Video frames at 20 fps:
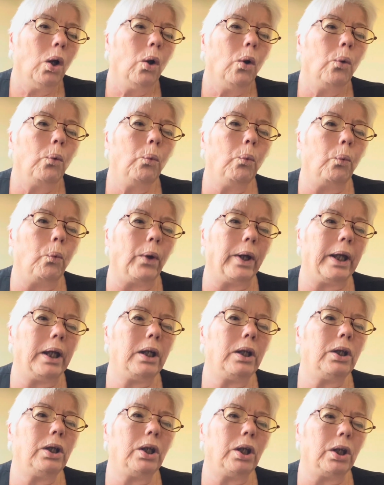
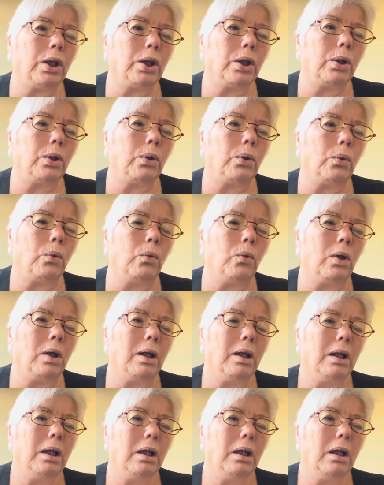when you
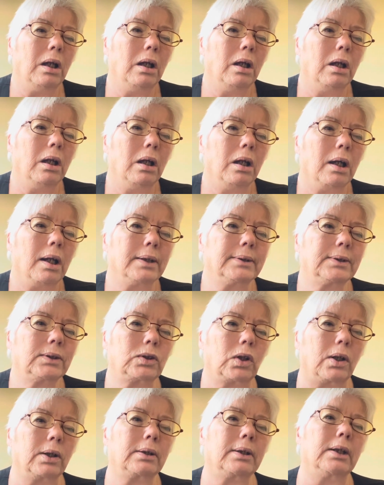
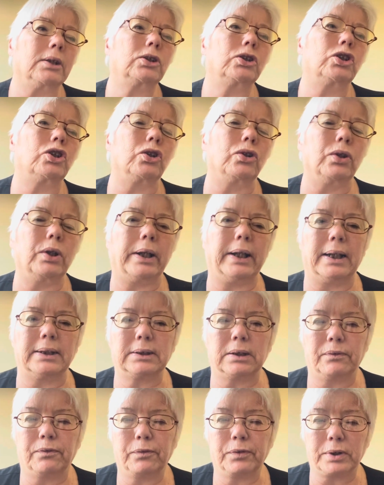start this journey as
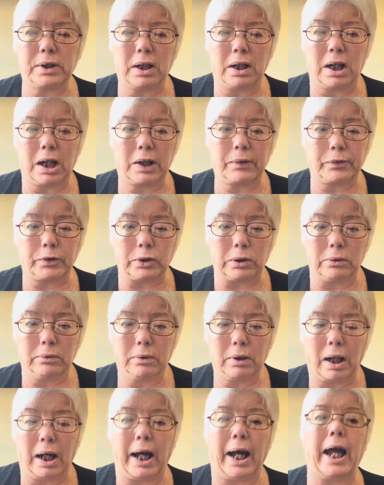a photographer,
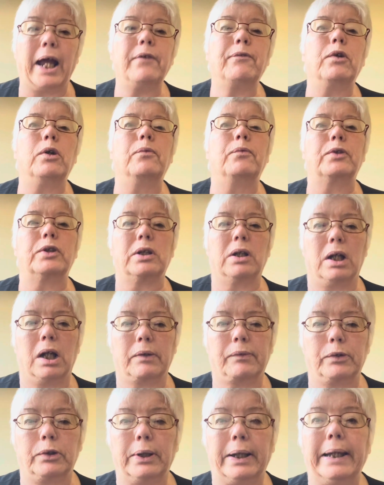iPhone
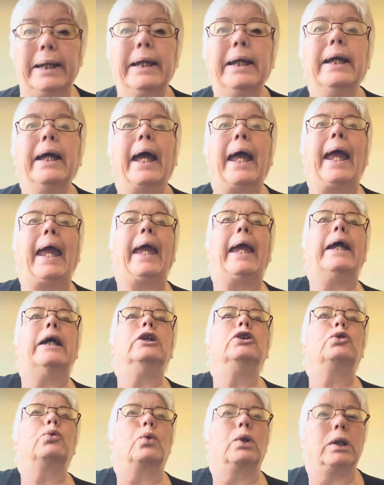photographer,
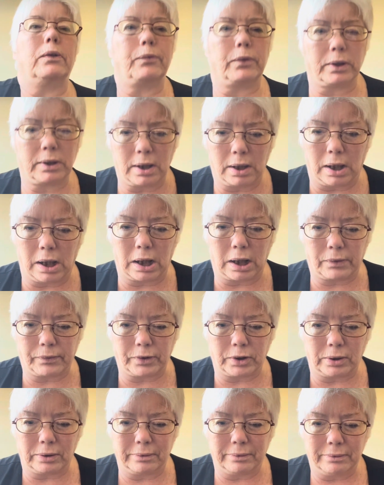Android
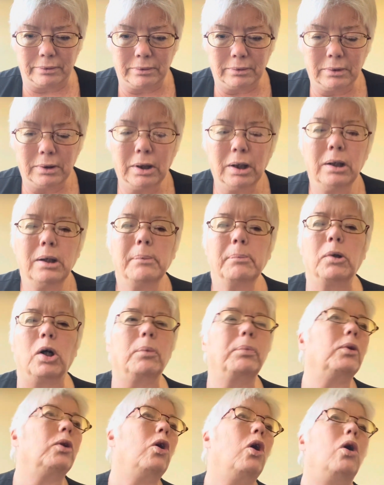photographer,
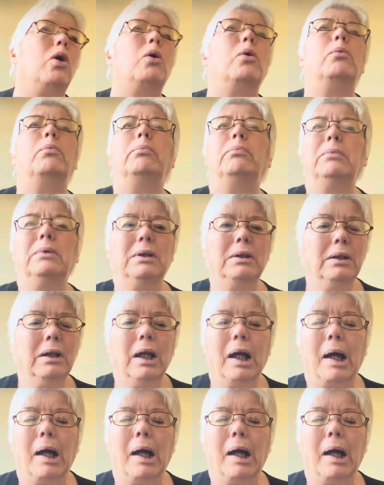mobile